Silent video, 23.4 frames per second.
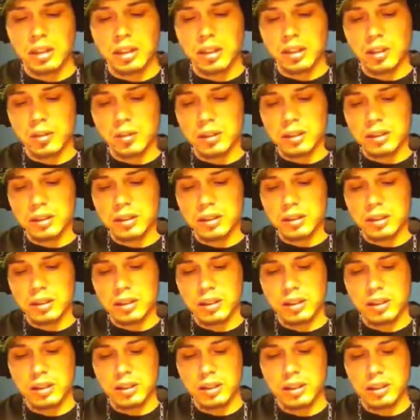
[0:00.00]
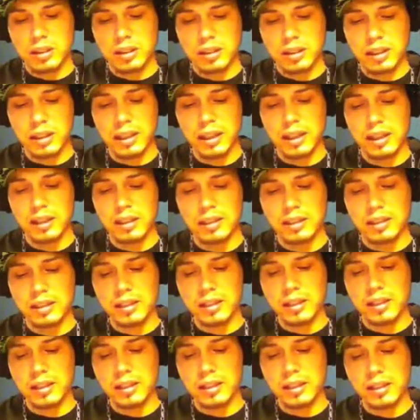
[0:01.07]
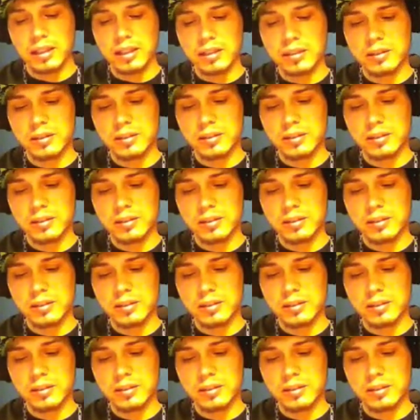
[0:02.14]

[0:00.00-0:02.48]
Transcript: anyways, yeah, and